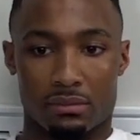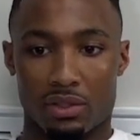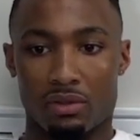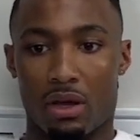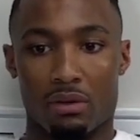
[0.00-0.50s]

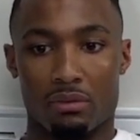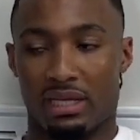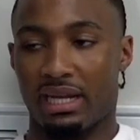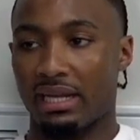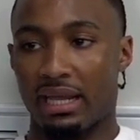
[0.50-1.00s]
in
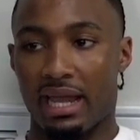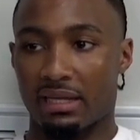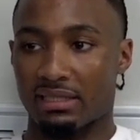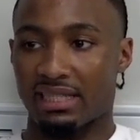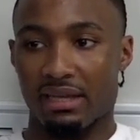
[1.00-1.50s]
Indiana
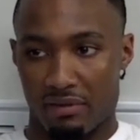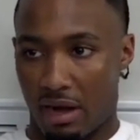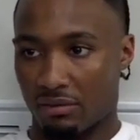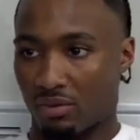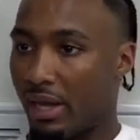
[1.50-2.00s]
7
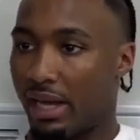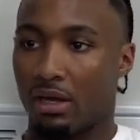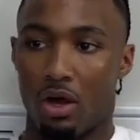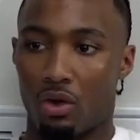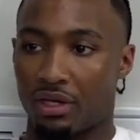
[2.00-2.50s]
hours away in a
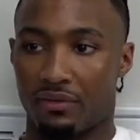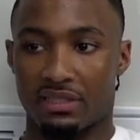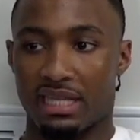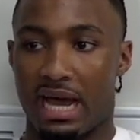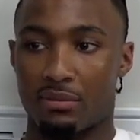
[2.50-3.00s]
whole different
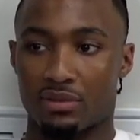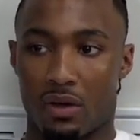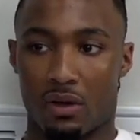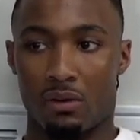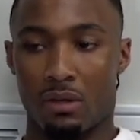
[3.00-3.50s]
time
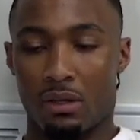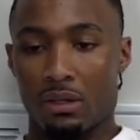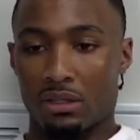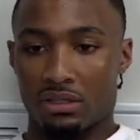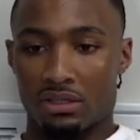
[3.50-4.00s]
zone.
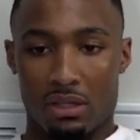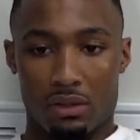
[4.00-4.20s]
So,